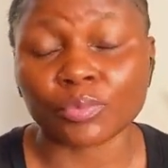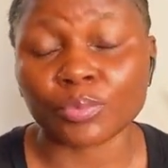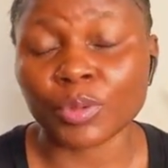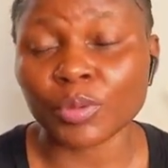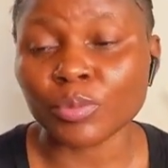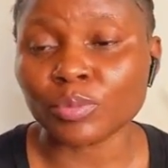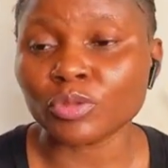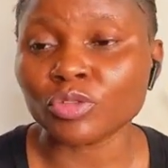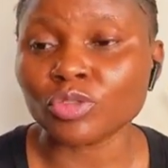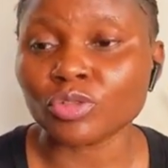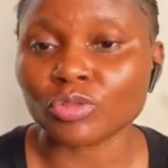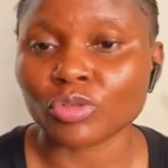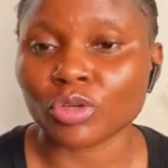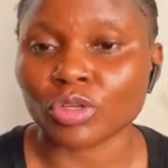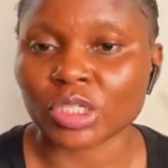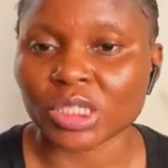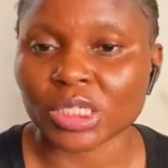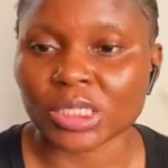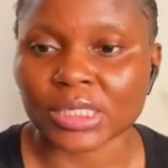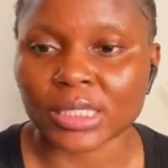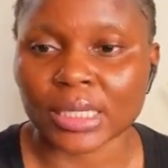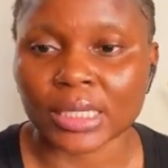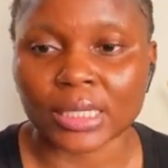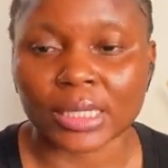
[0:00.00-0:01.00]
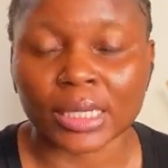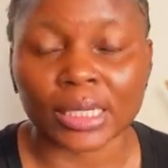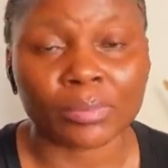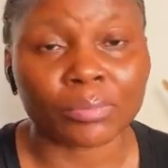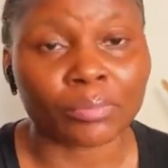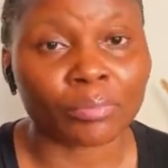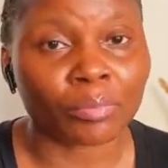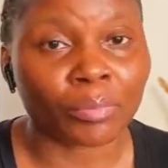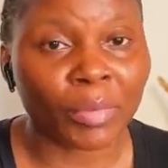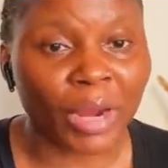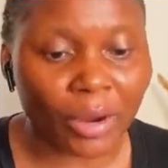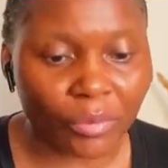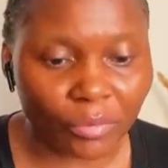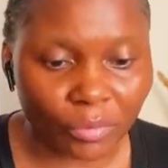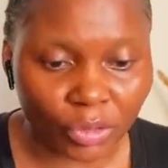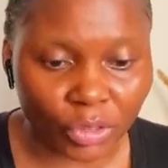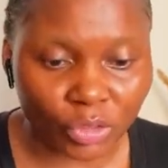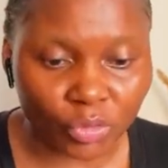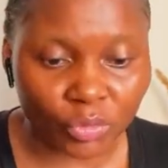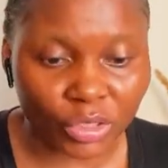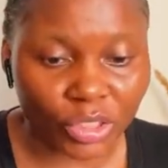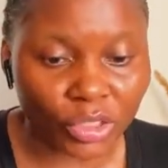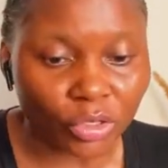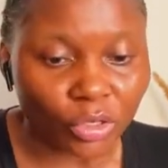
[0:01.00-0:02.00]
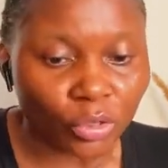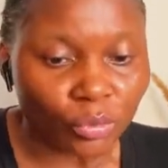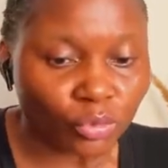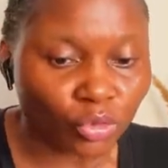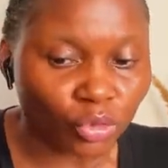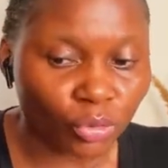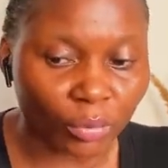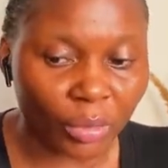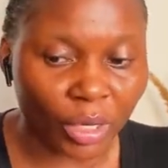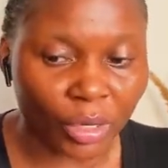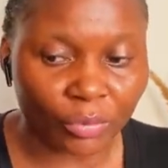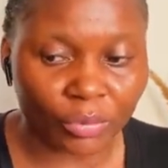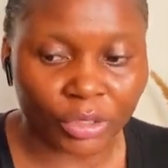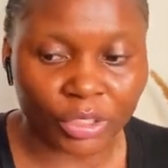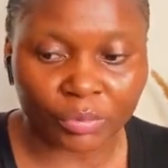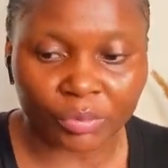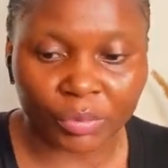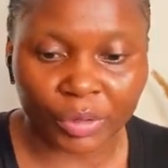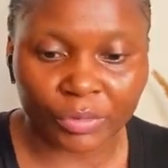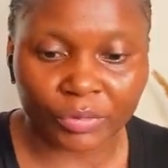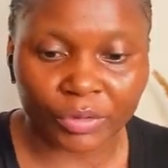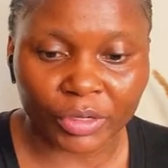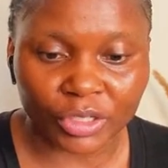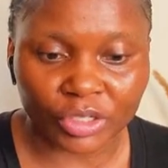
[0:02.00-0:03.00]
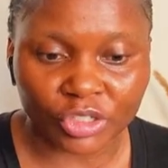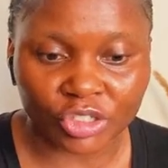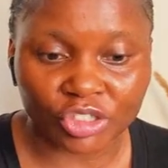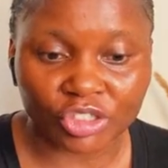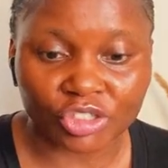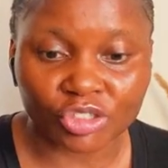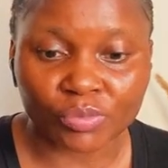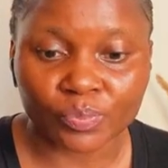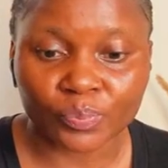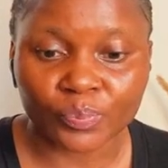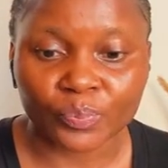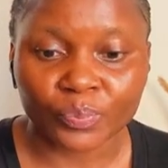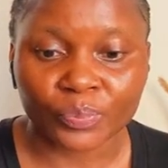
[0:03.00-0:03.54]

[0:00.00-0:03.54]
People should understand that marriage, when it comes to marriage, marriage is